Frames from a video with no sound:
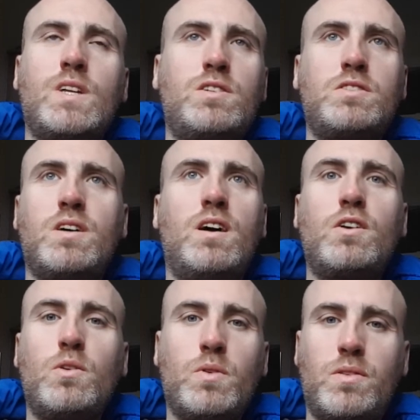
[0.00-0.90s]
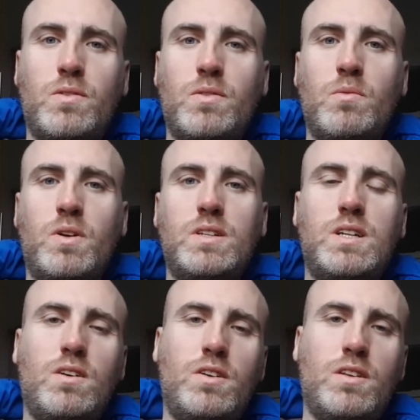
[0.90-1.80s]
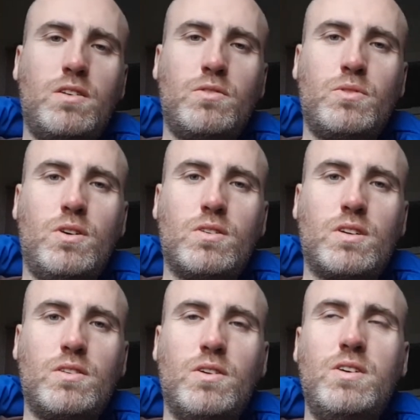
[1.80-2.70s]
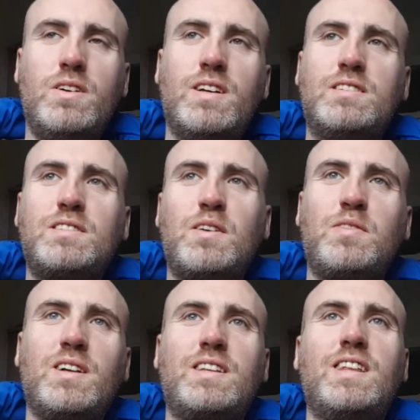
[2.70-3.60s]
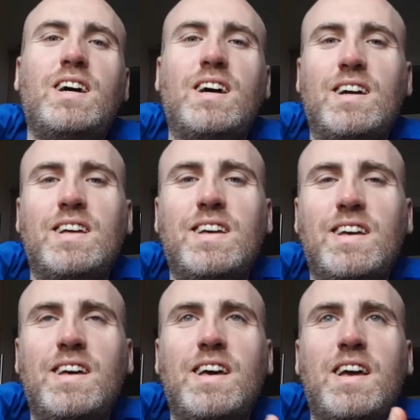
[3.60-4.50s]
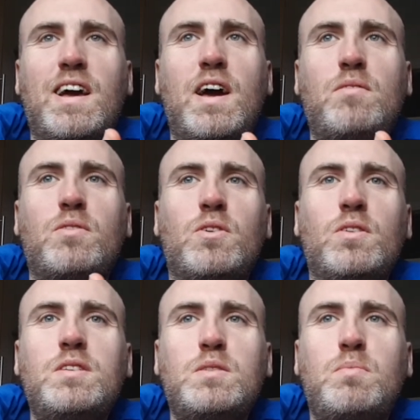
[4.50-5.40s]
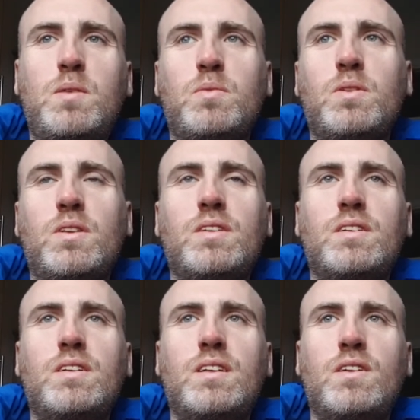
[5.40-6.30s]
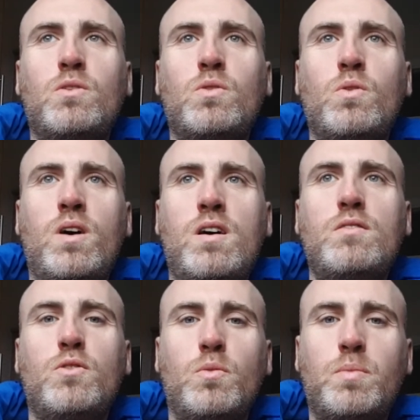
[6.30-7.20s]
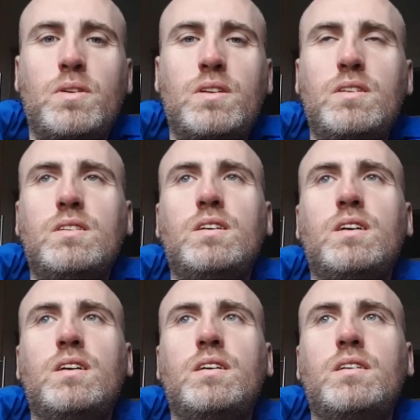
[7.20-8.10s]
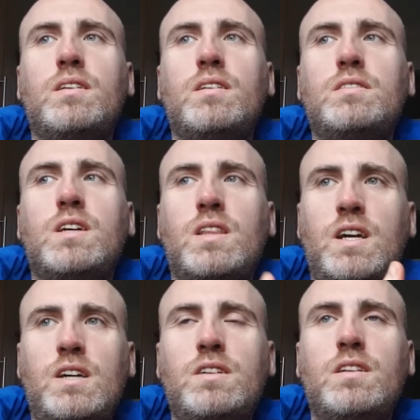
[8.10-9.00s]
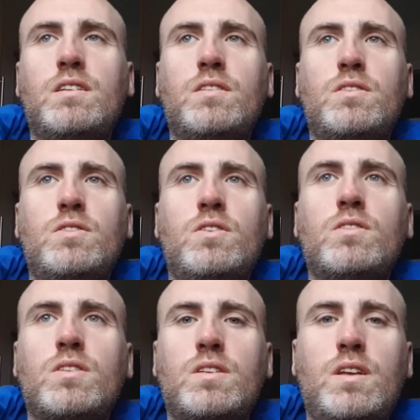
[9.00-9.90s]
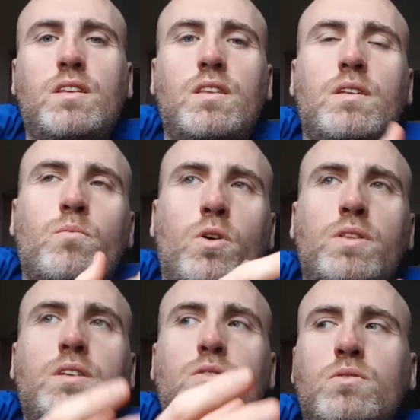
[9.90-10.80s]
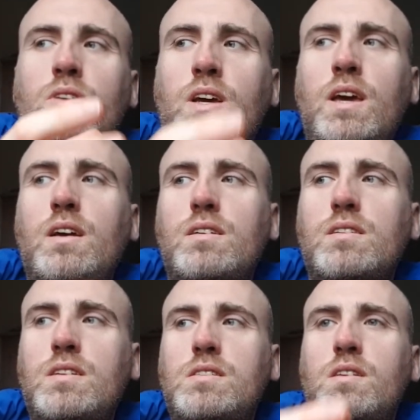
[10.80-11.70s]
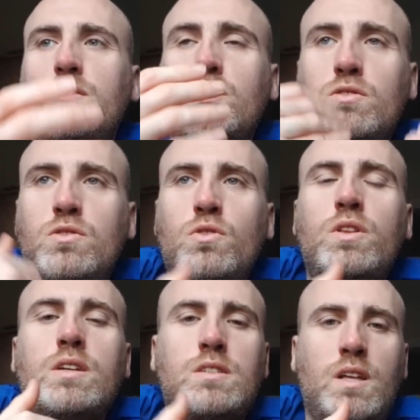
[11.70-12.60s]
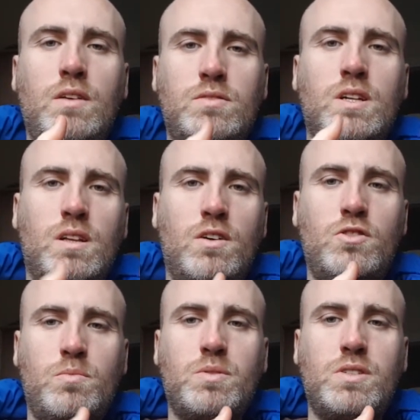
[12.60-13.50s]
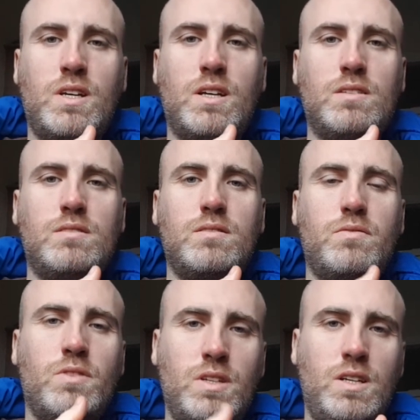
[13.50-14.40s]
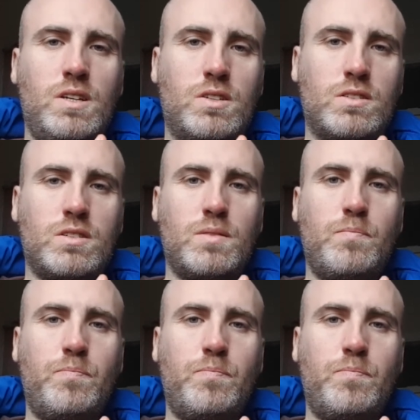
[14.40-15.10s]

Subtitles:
just argue with you. They want to tell you that you're wrong, and stuff like that. And for all these people who aren't open to learning, they're not. What they don't get is that to do this lifestyle 100% for years,